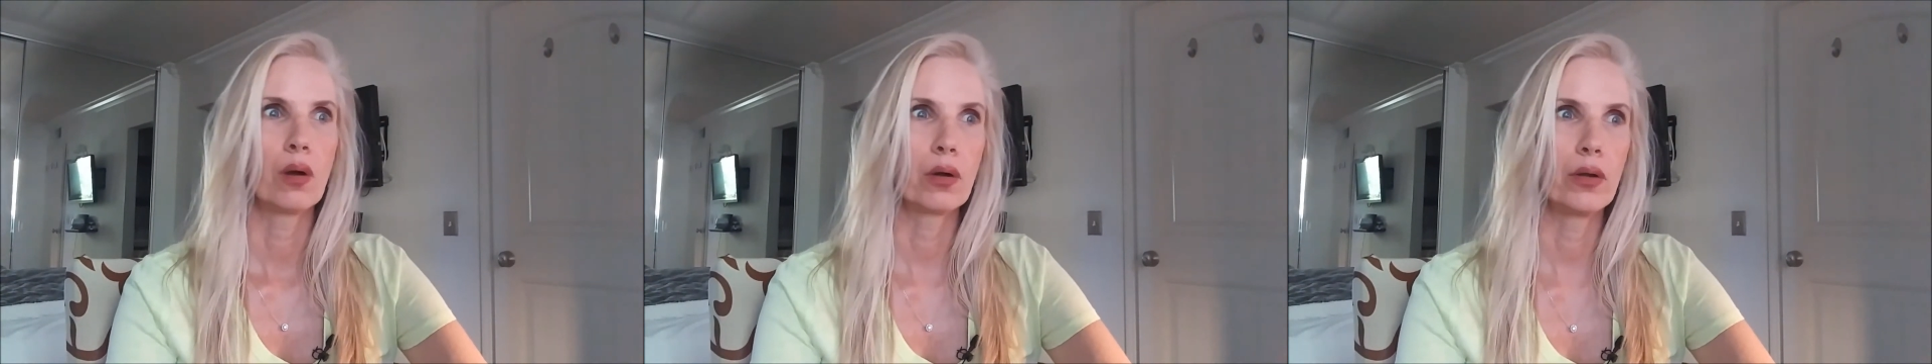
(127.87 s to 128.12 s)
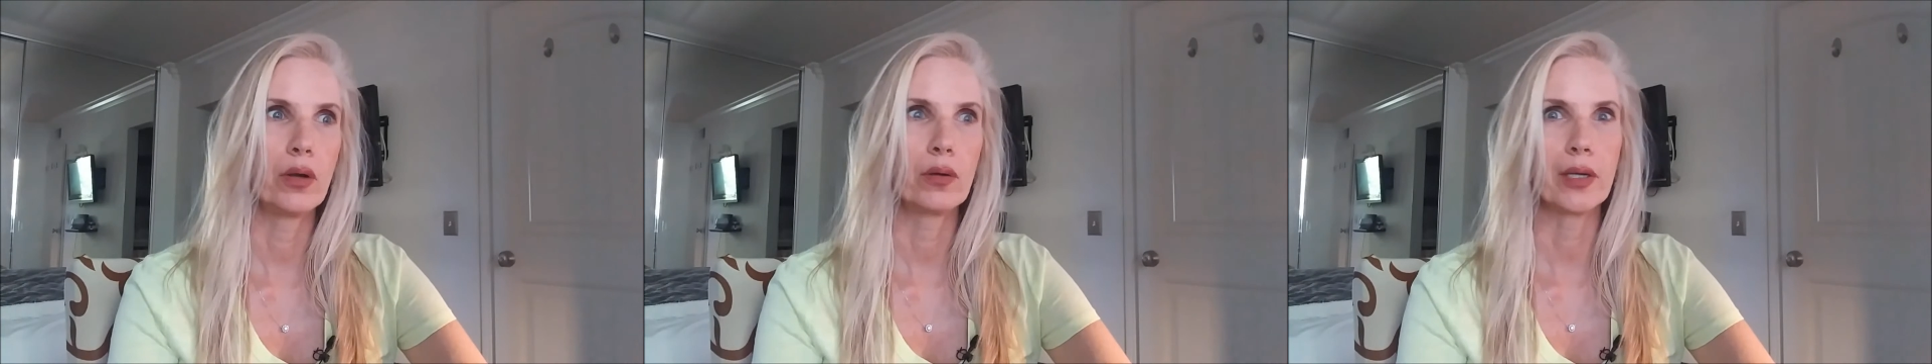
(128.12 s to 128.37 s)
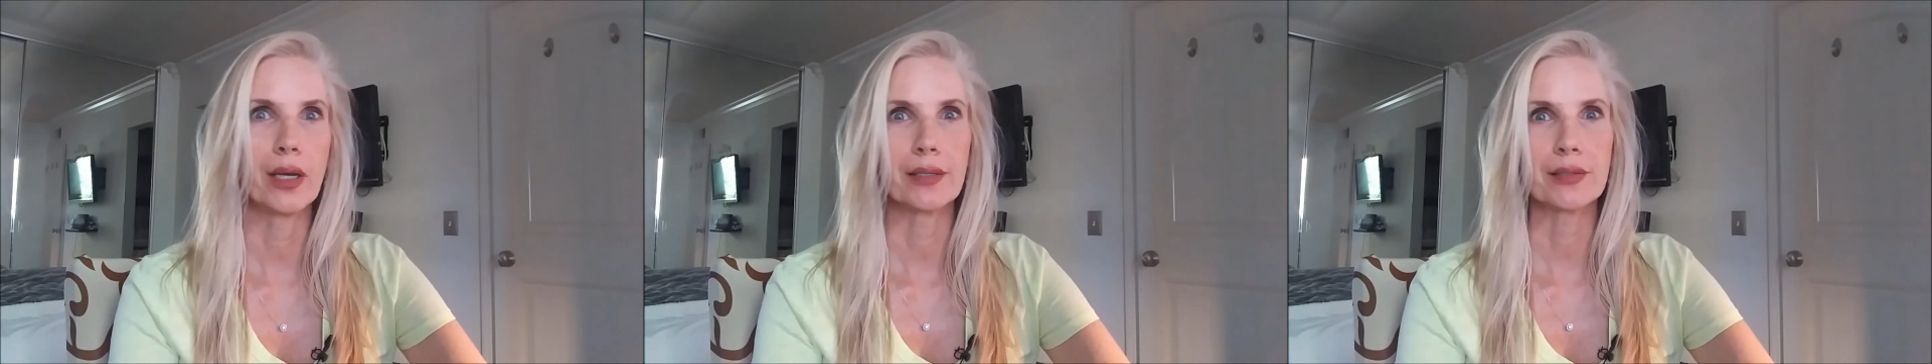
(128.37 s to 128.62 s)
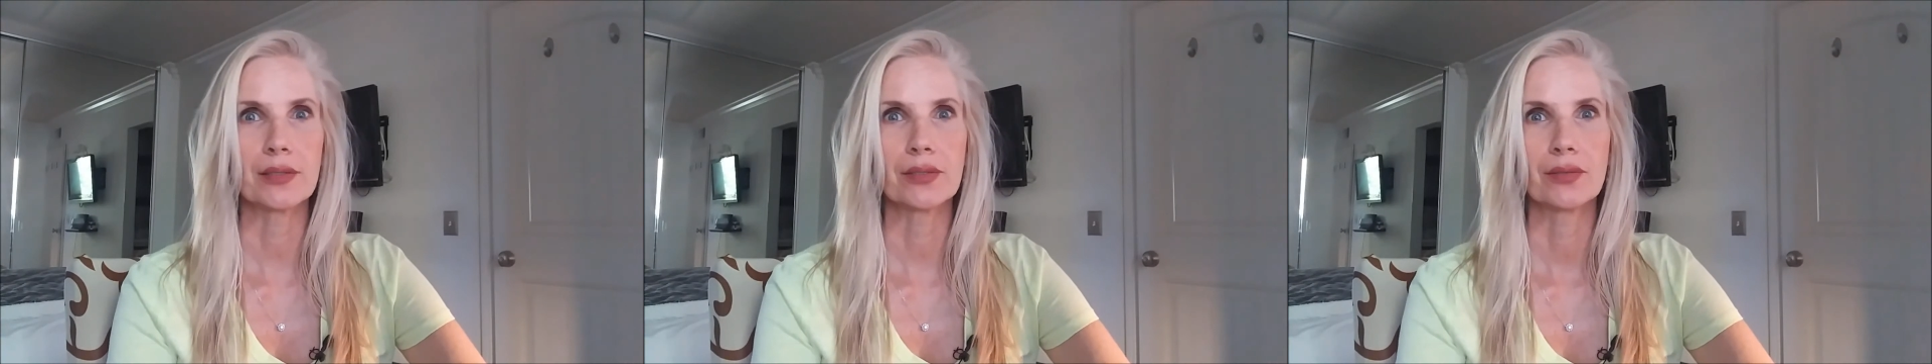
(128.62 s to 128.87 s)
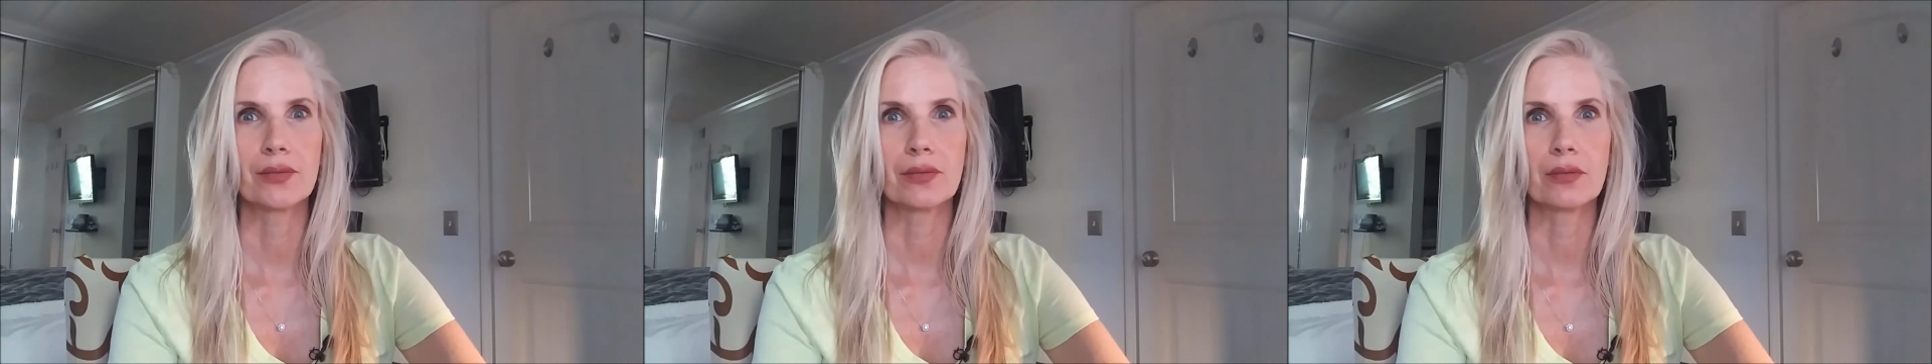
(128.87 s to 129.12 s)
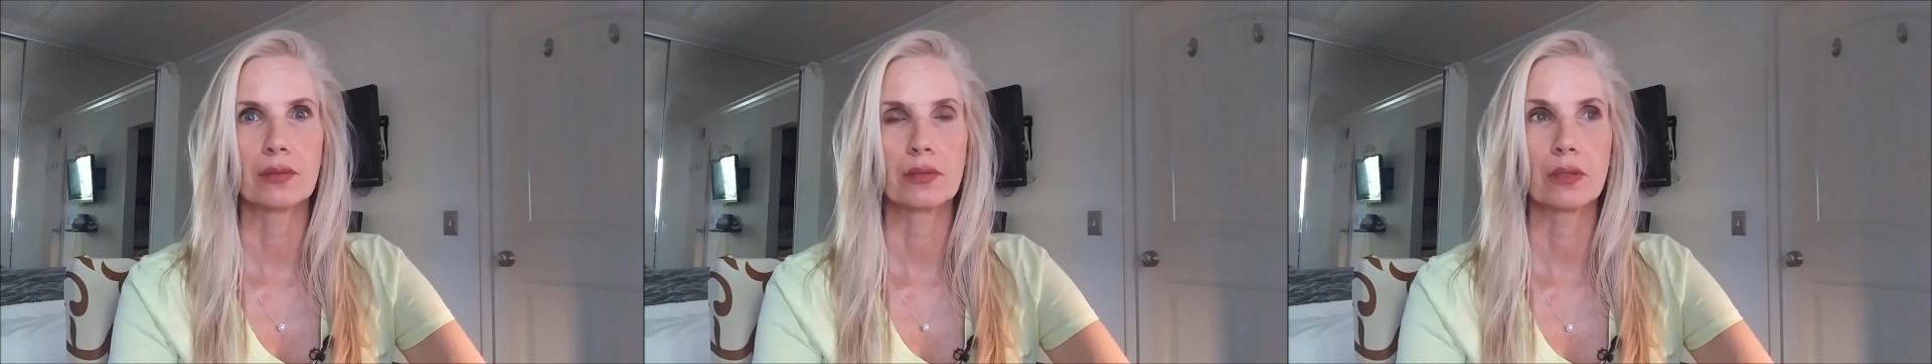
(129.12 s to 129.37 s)
Or no, yes,
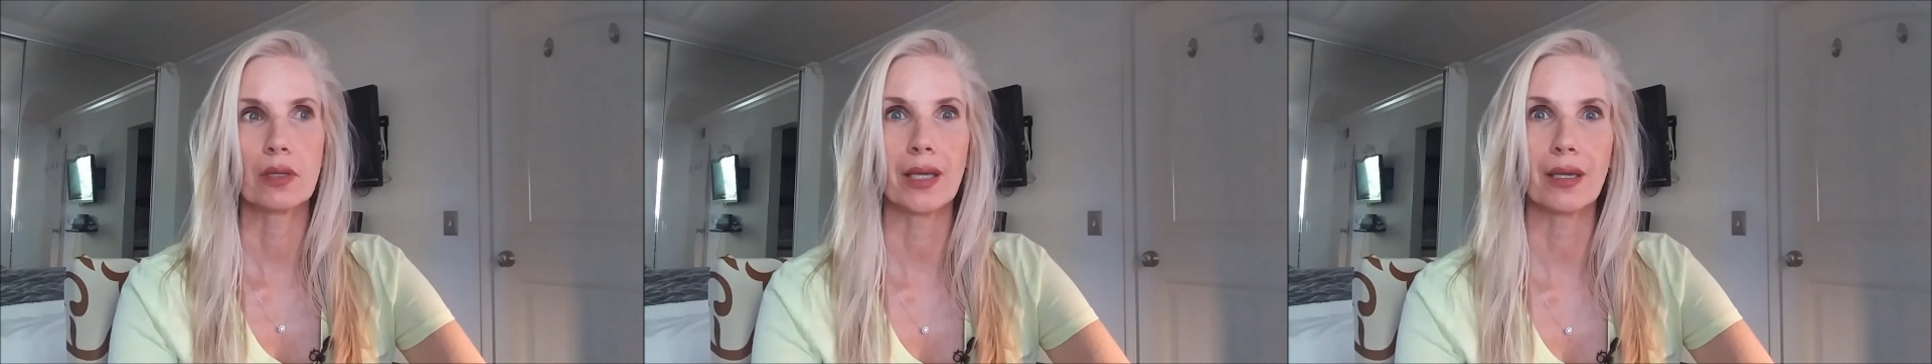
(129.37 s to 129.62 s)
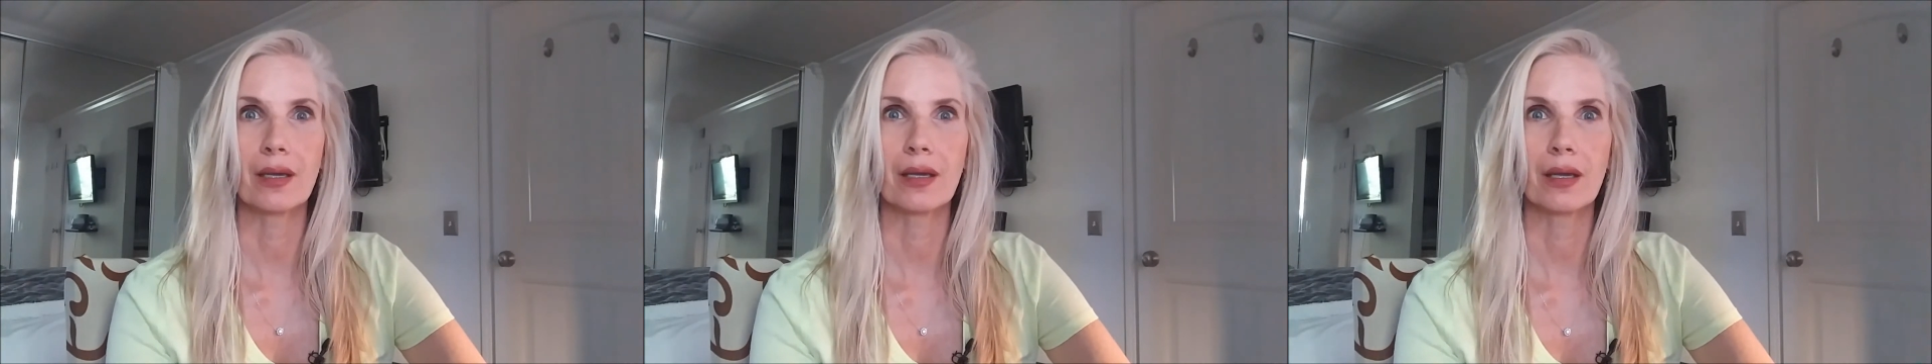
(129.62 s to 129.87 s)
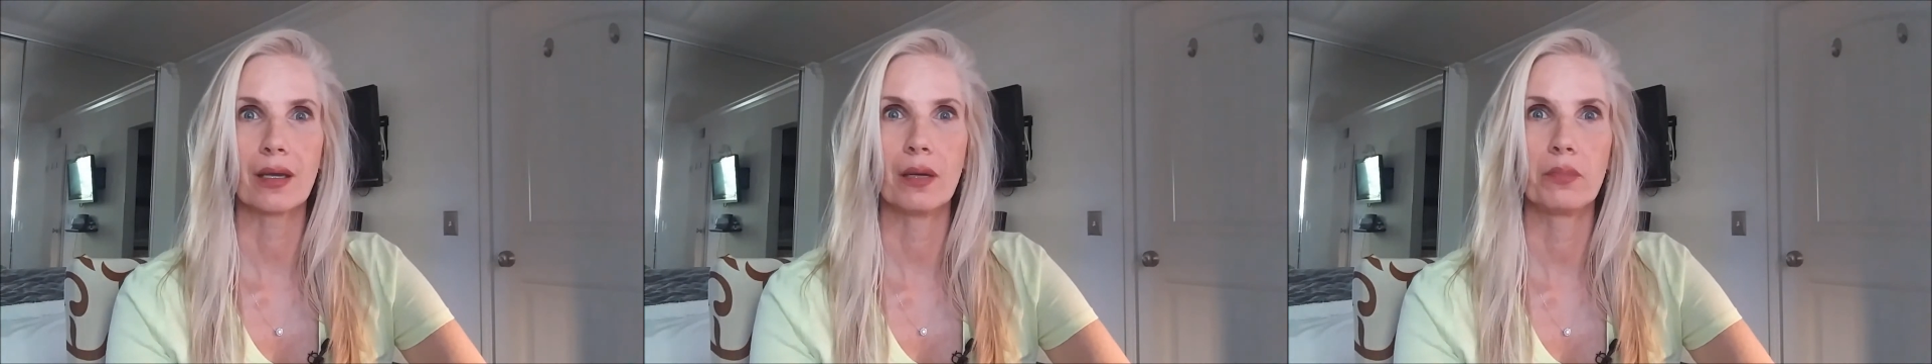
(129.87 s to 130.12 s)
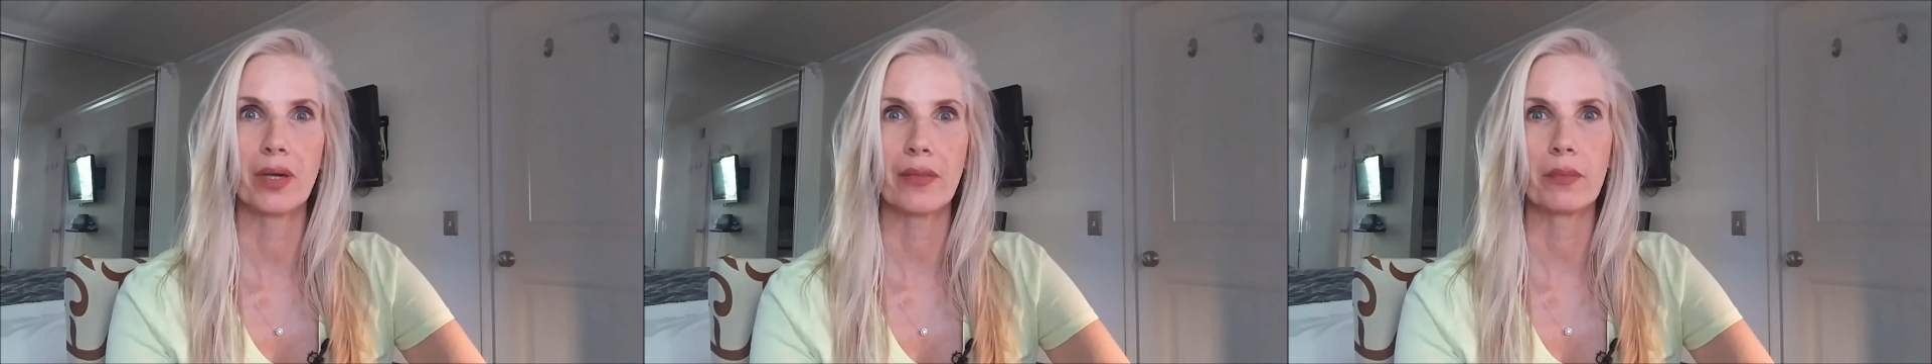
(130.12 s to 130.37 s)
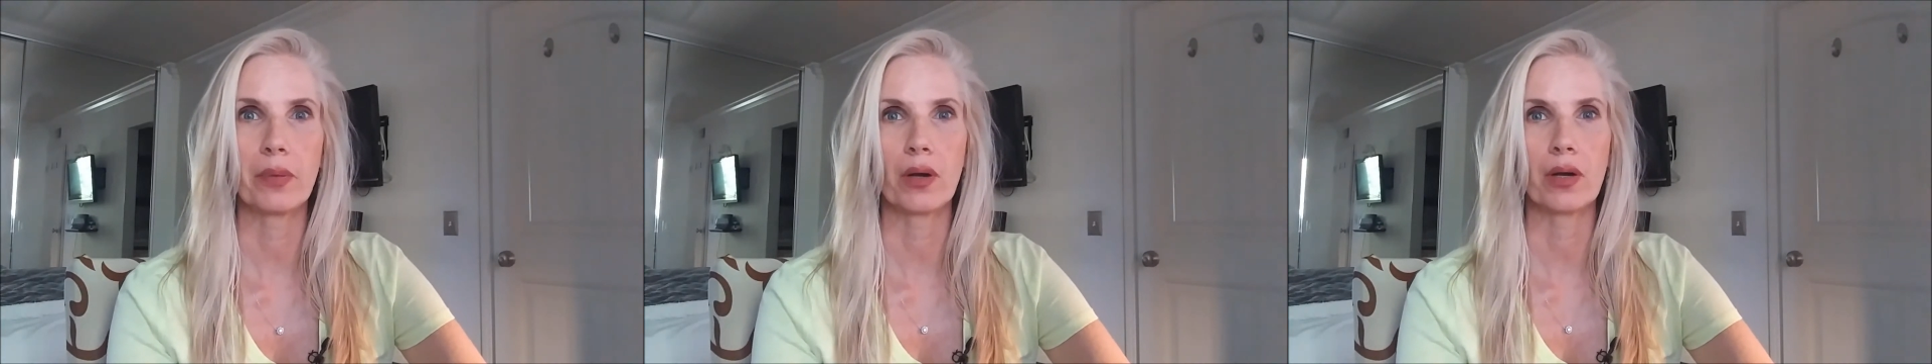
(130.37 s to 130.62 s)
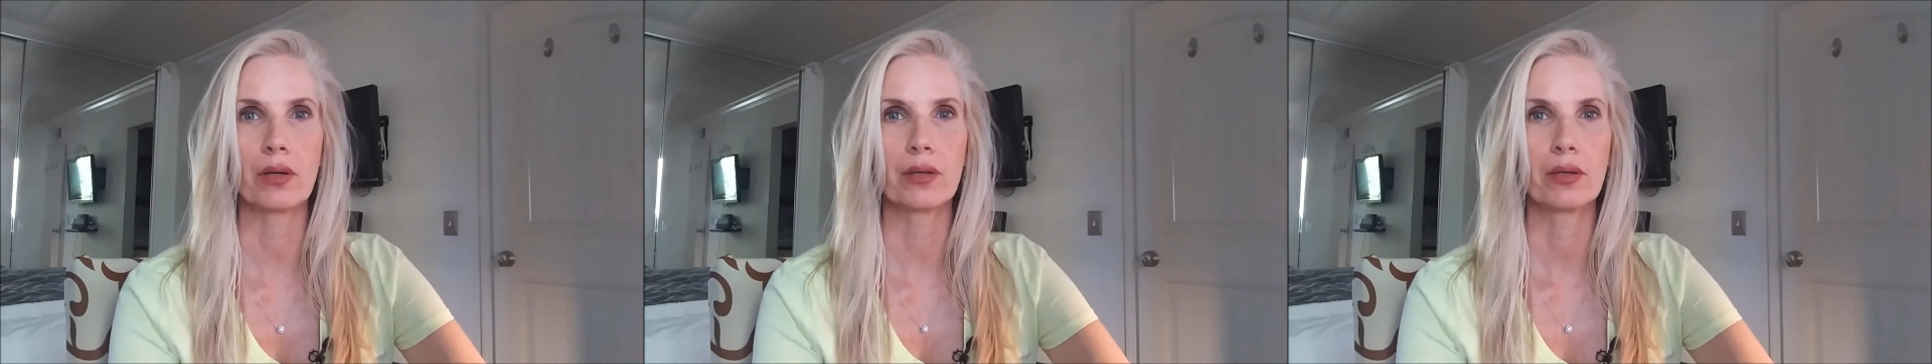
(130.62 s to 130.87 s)
like a breath
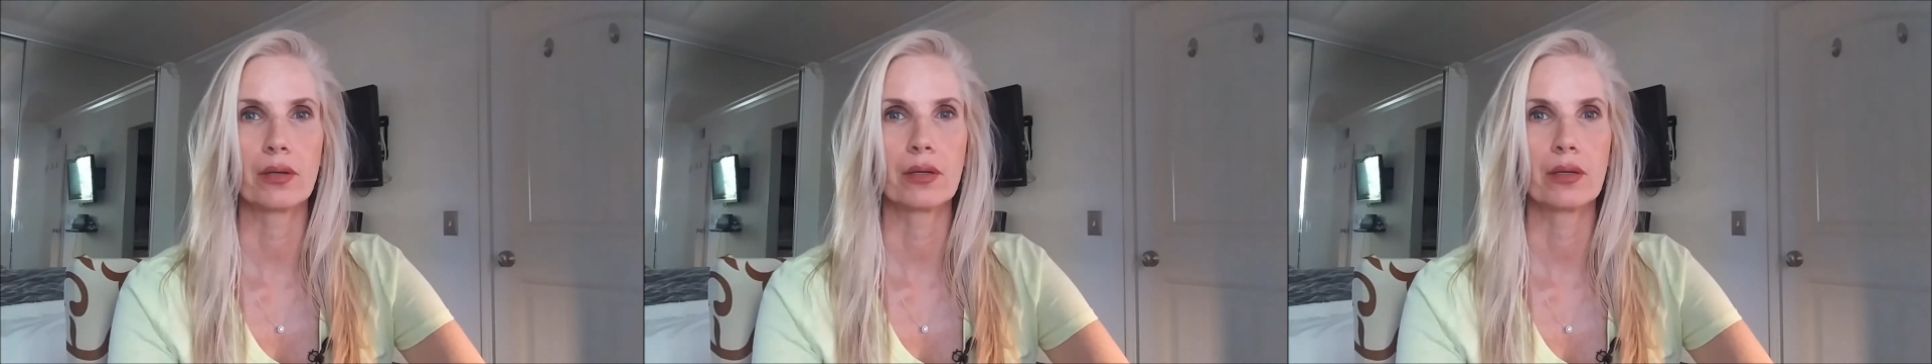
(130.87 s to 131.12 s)
apart?